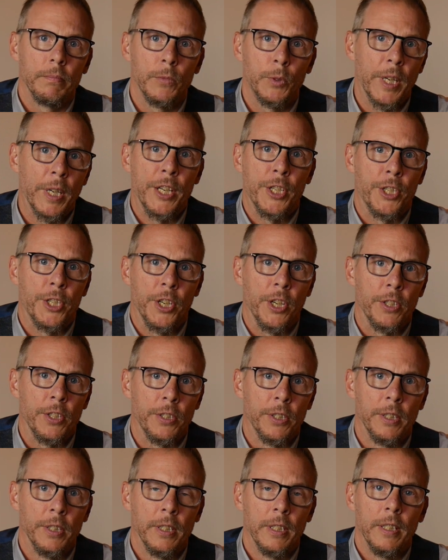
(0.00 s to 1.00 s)
dress
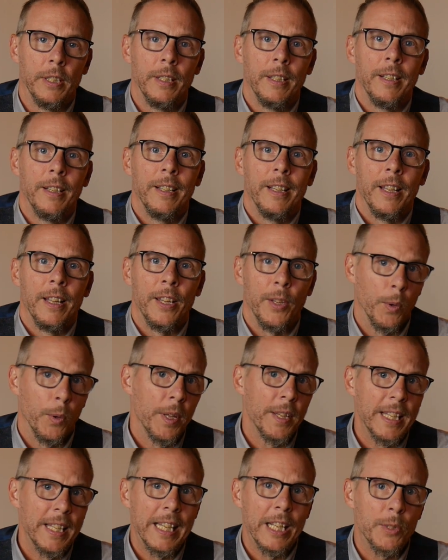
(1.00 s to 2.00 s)
shirt, the
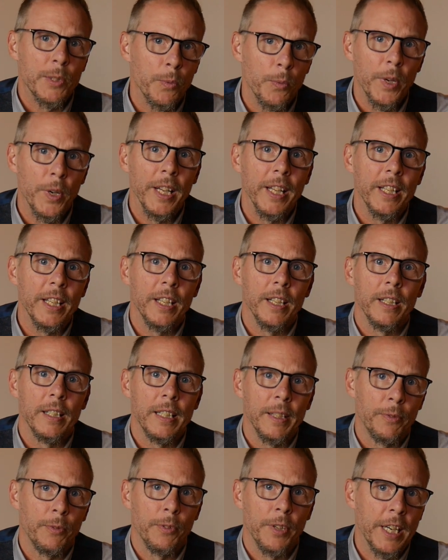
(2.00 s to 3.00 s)
only thing that's really going
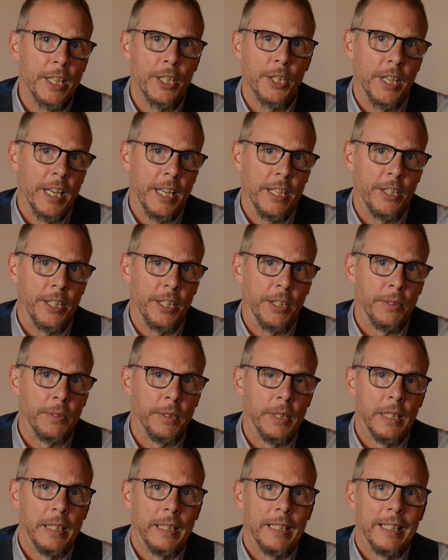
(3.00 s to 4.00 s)
to differentiate you
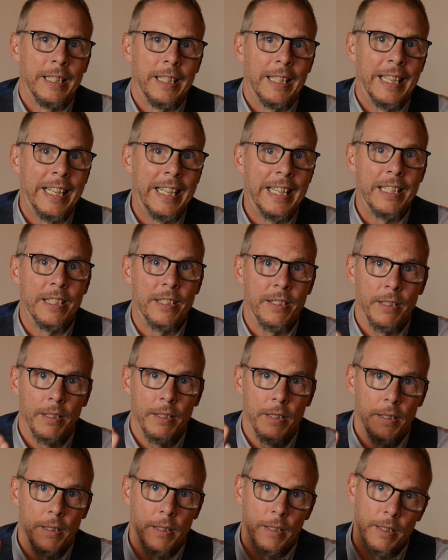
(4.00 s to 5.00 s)
is
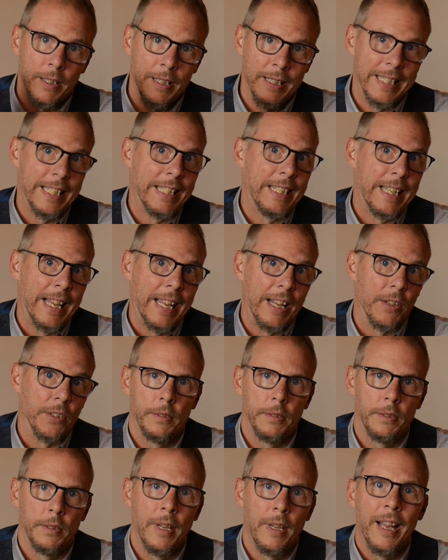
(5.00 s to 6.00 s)
the
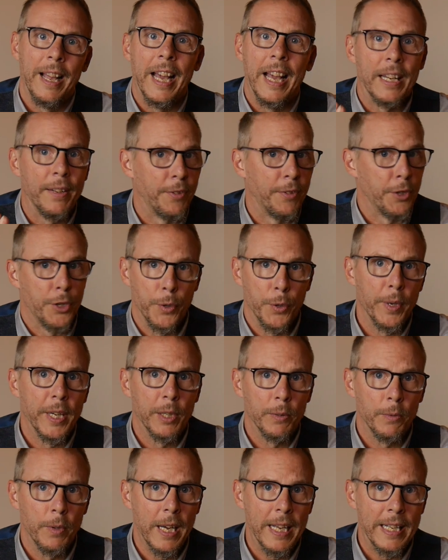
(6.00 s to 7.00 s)
details. And if you're
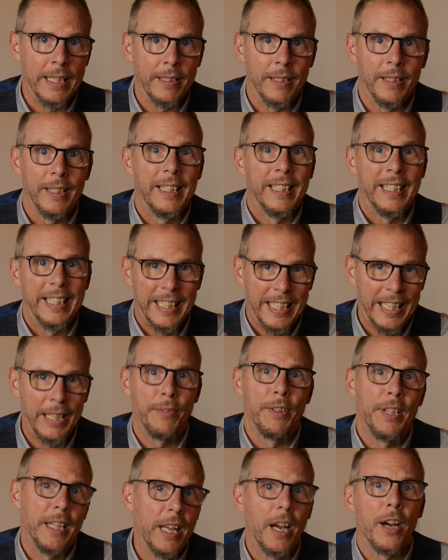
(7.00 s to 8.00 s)
doing it right,
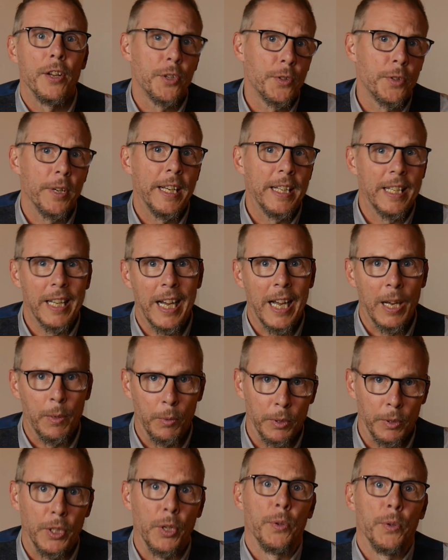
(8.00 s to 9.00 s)
even the untrained eye
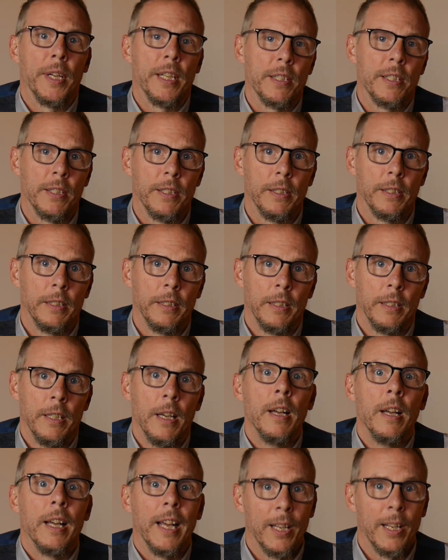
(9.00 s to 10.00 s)
will notice.
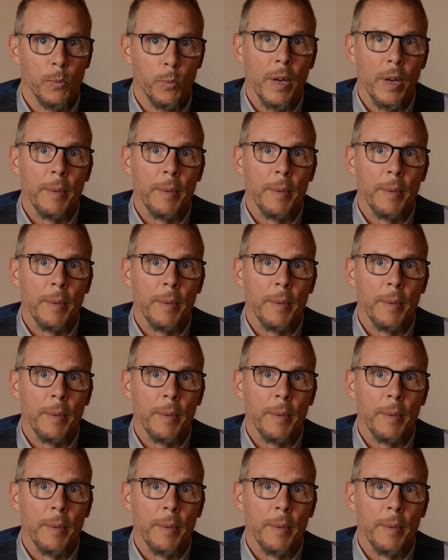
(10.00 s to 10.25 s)
And